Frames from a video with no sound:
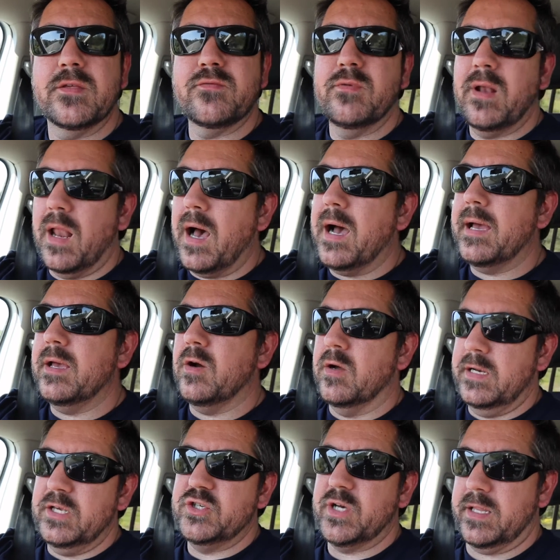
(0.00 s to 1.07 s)
rely
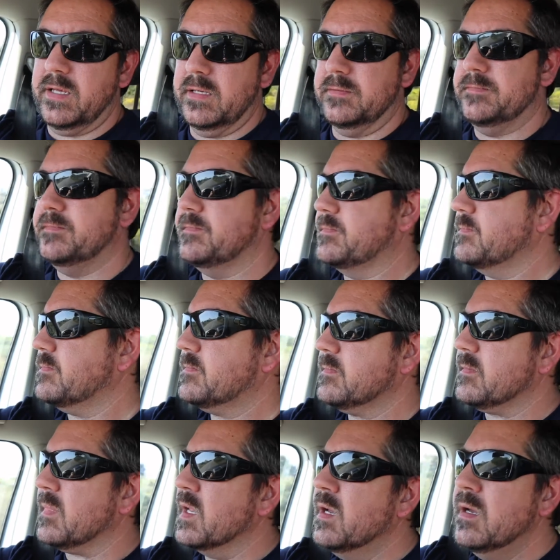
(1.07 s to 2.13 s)
on each other.
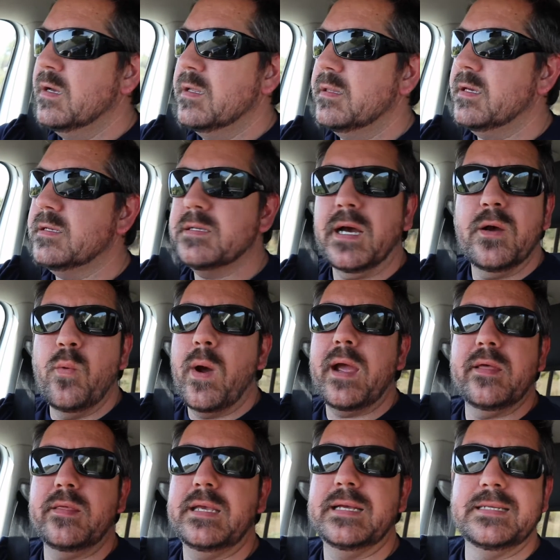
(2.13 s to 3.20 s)
The entire
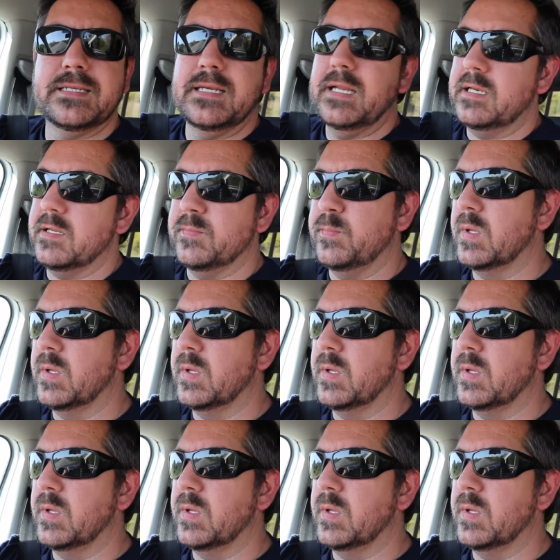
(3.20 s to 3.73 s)
way the internet is